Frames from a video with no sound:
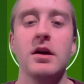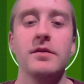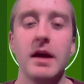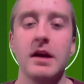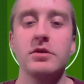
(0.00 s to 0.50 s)

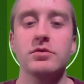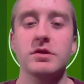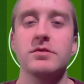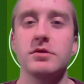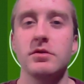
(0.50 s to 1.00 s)
Thank you so
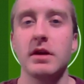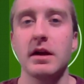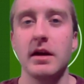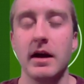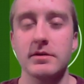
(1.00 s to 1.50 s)
much for tuning
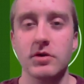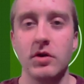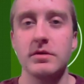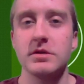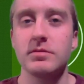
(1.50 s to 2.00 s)
in. As
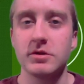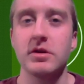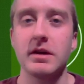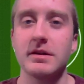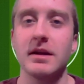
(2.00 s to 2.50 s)
always, be sure
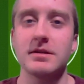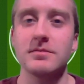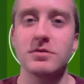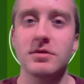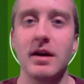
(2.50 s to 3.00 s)
to hit that
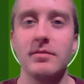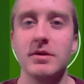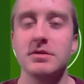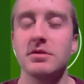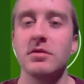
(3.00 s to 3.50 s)
subscribe
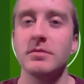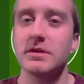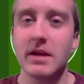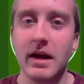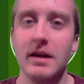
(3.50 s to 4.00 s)
button so you don't
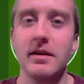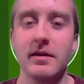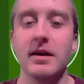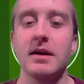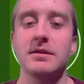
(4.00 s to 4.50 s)
miss any of the
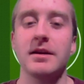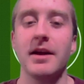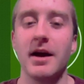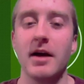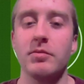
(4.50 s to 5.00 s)
content
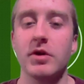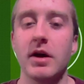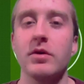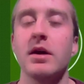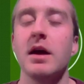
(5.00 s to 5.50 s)
I put
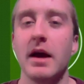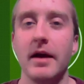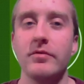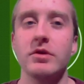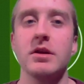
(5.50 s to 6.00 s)
out
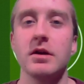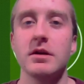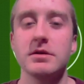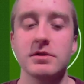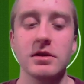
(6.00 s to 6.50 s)
every
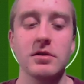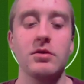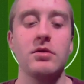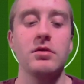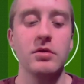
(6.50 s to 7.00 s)

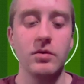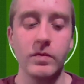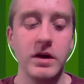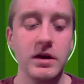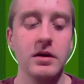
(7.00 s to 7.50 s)
single
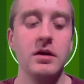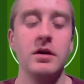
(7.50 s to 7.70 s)
week.